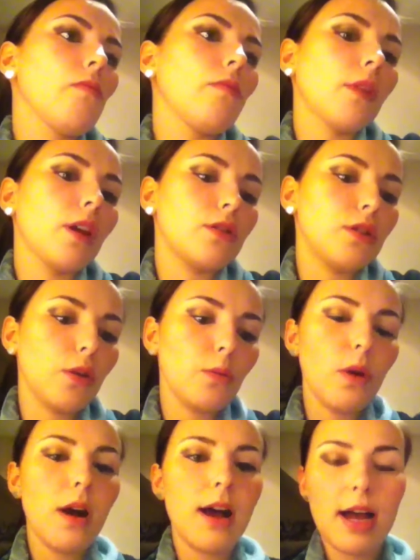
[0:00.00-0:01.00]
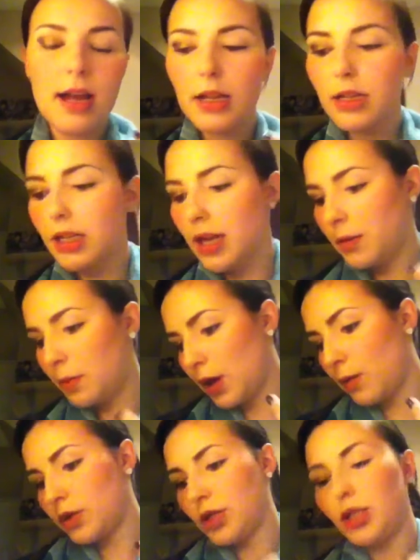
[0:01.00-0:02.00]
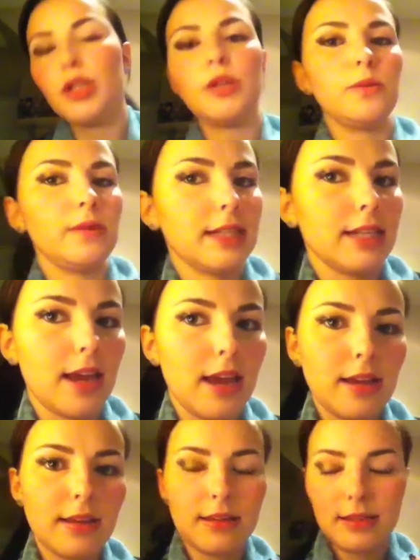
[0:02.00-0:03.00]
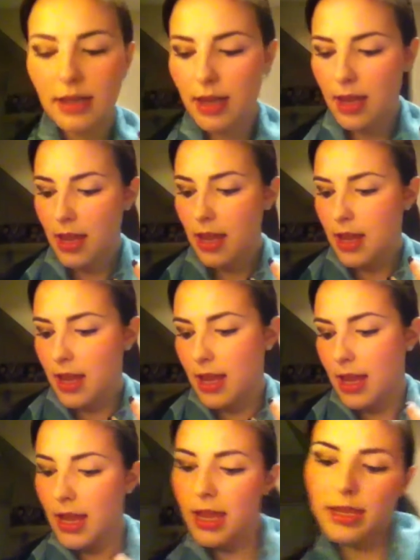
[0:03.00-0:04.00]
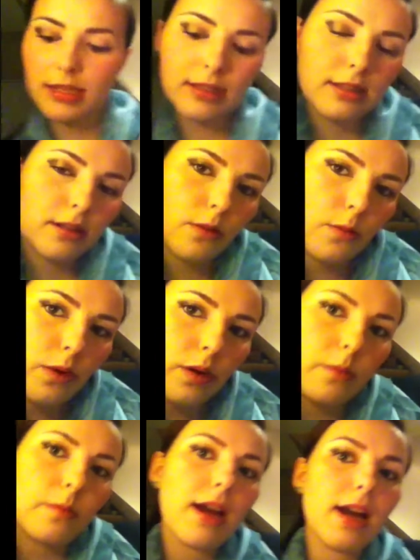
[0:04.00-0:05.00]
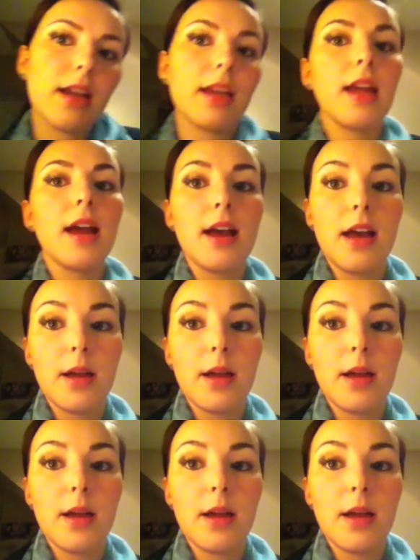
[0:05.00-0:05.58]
So what I am going to use next is one of my eye